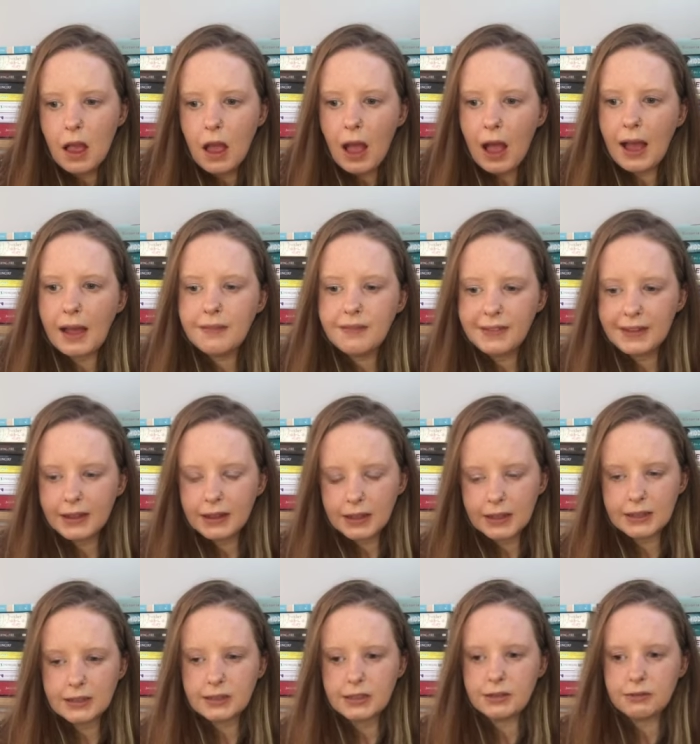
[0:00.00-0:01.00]
I feel
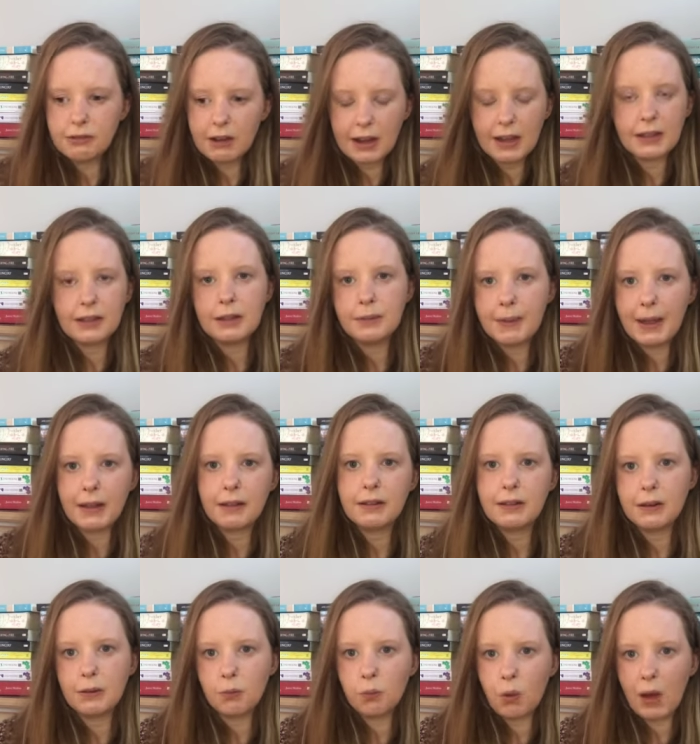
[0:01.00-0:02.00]
like she writes about
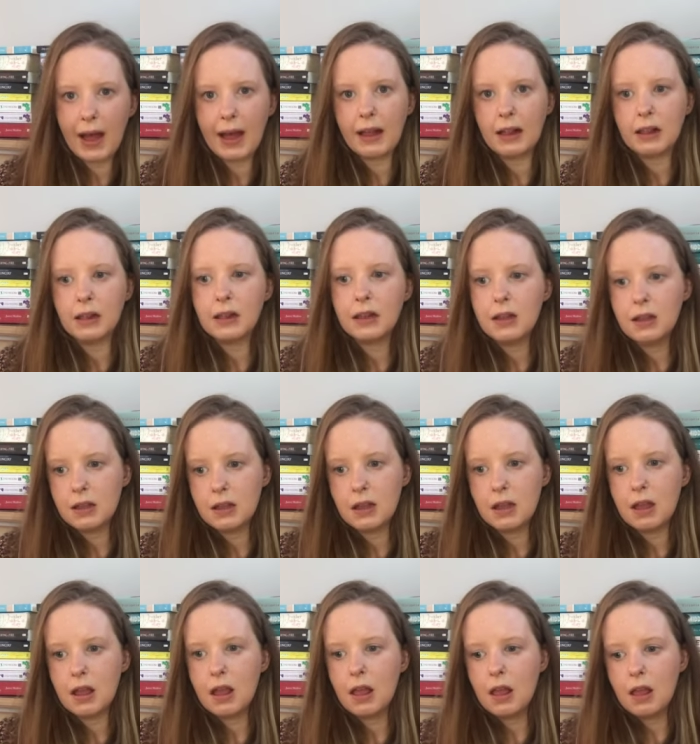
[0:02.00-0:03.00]
it well
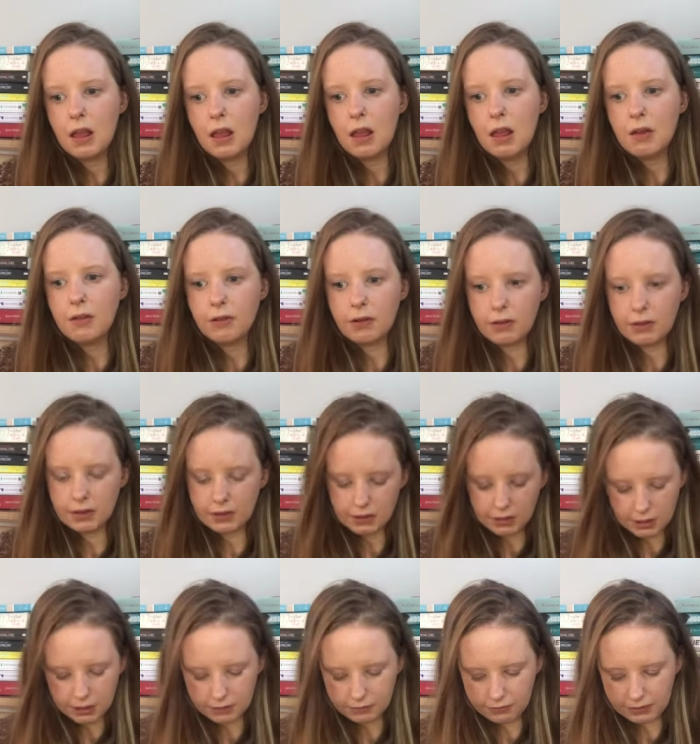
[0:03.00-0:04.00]
from the
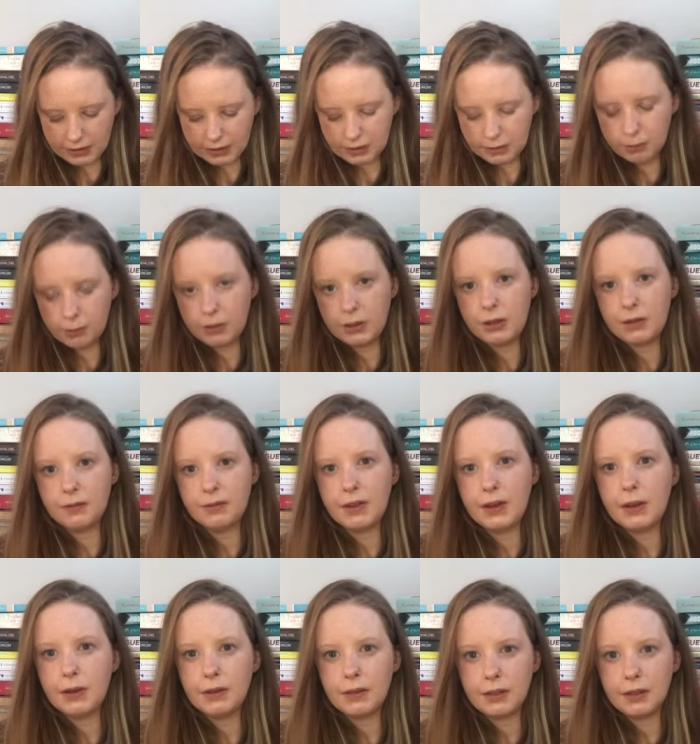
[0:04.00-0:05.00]
two friends' point of
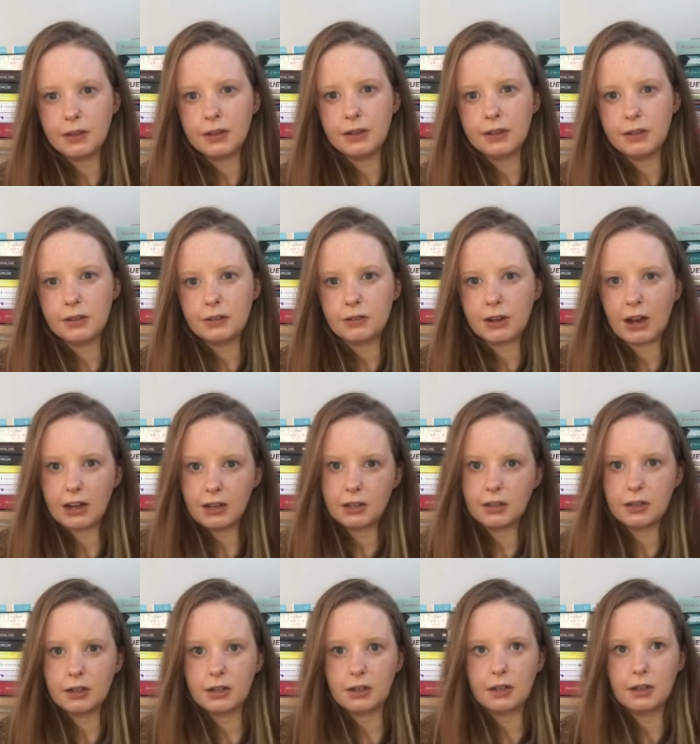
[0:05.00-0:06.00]
view, the
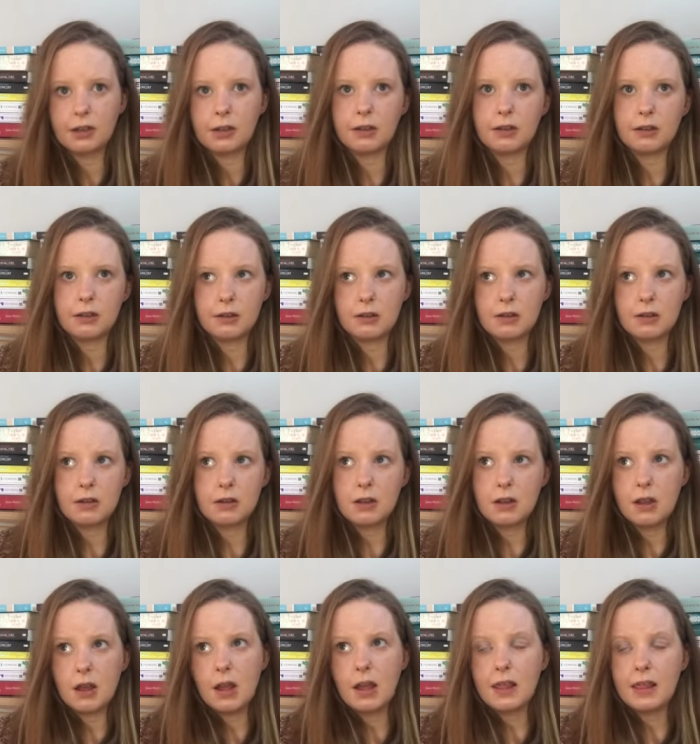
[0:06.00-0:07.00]
distress
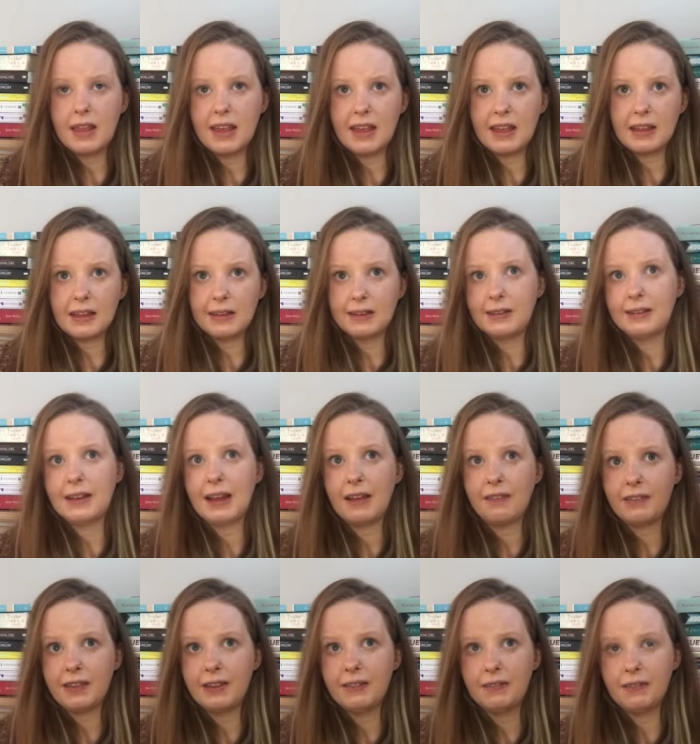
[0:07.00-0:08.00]
that
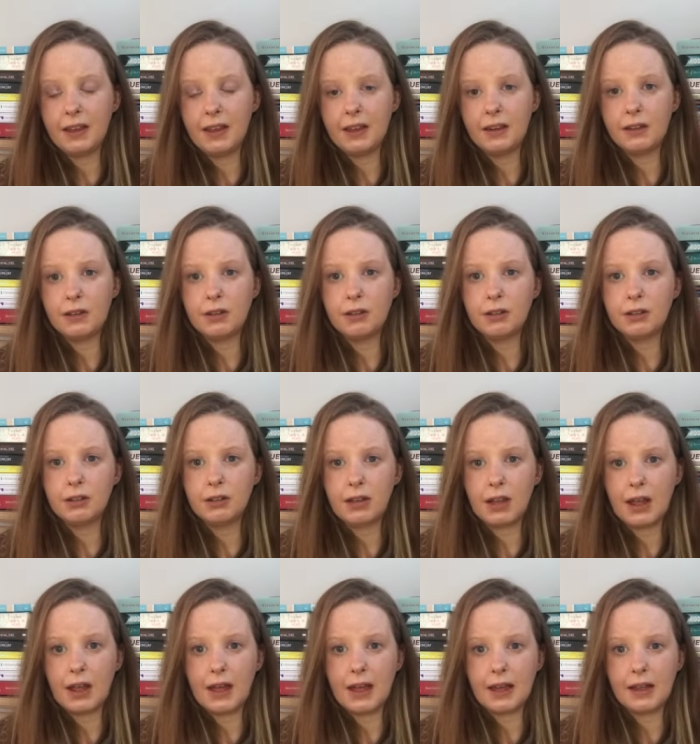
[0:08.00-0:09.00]
Safi feels
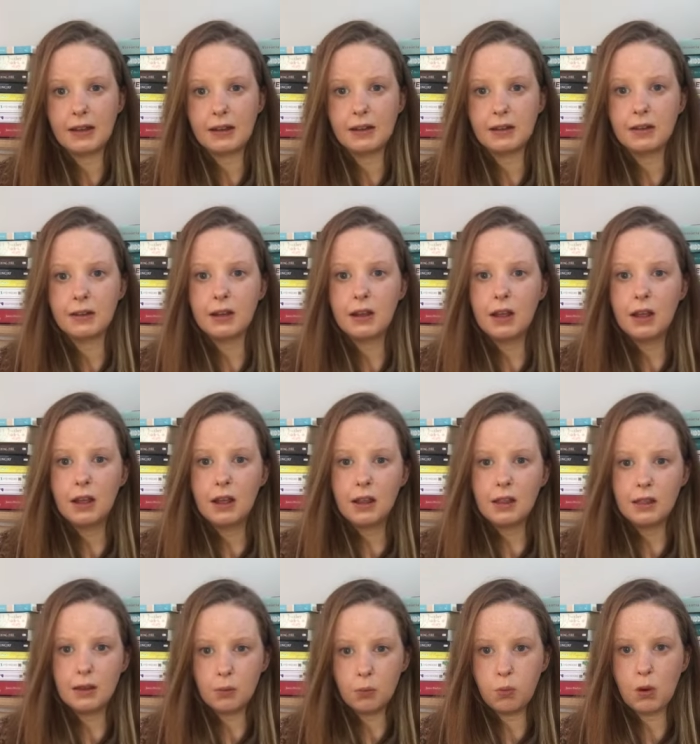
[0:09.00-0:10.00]
and
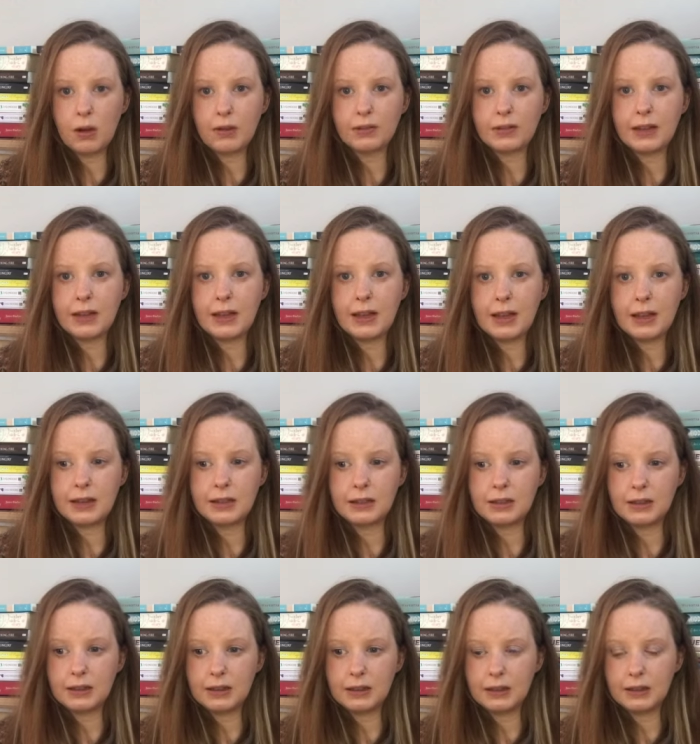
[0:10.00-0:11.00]
the worry and
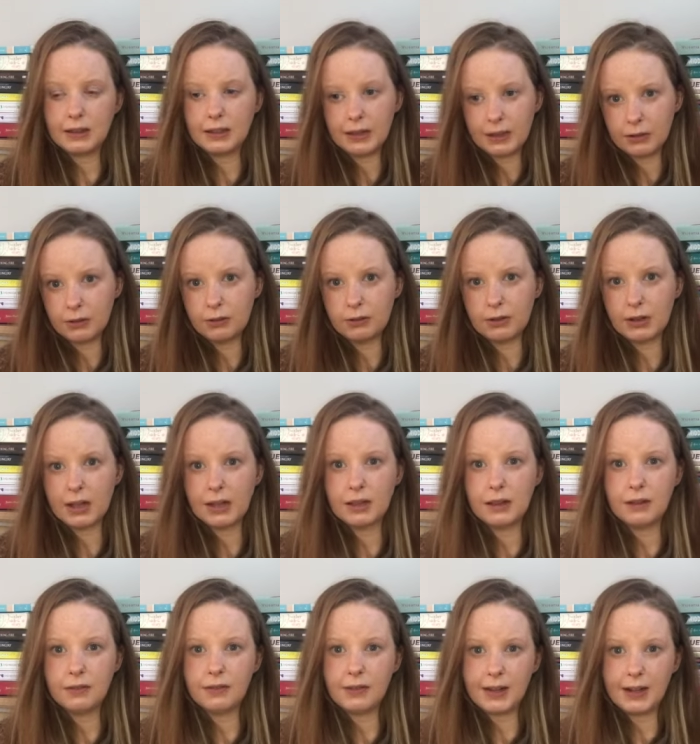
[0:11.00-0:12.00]
the guilt and
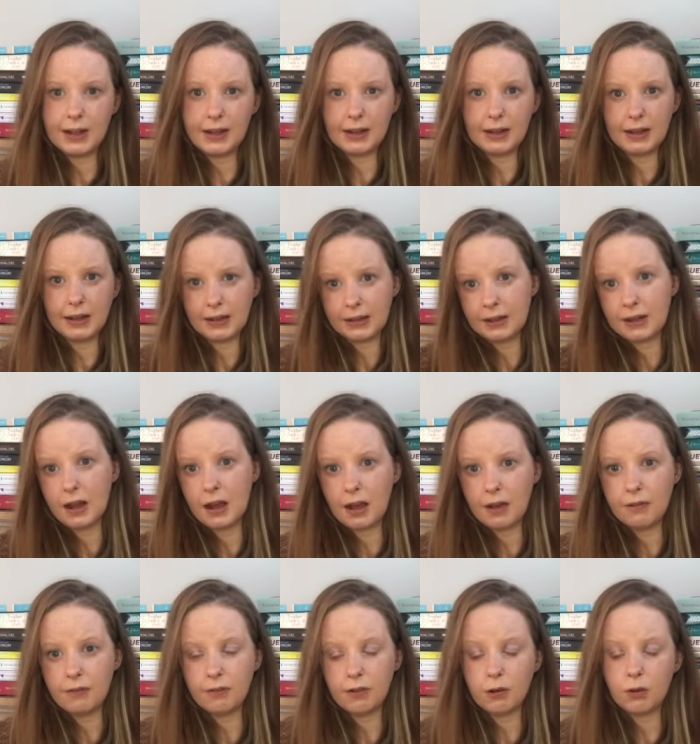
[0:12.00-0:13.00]
the feeling that it's her
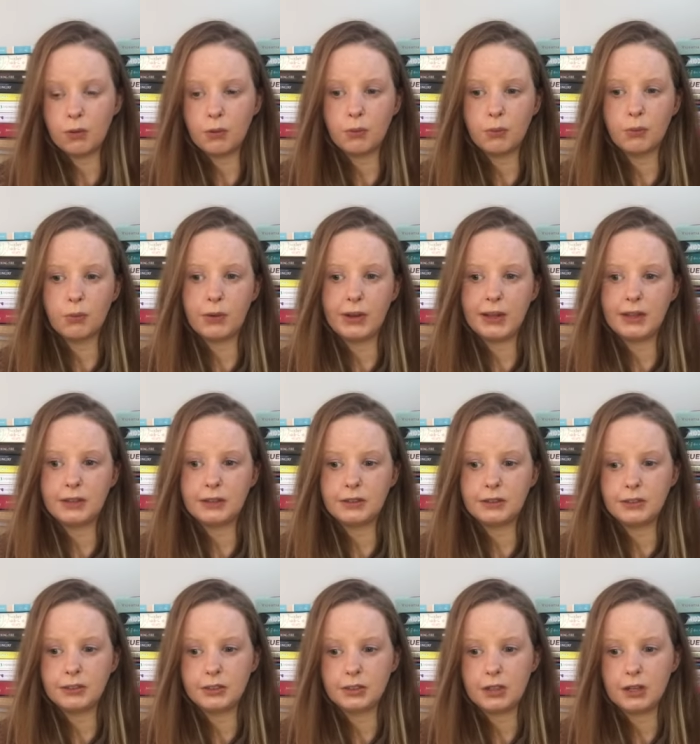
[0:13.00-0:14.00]
fault,
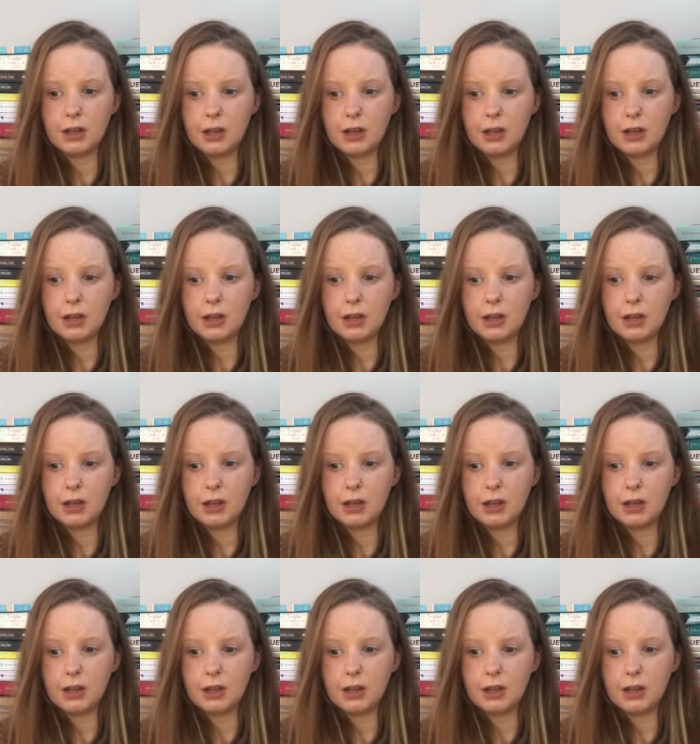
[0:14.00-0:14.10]
which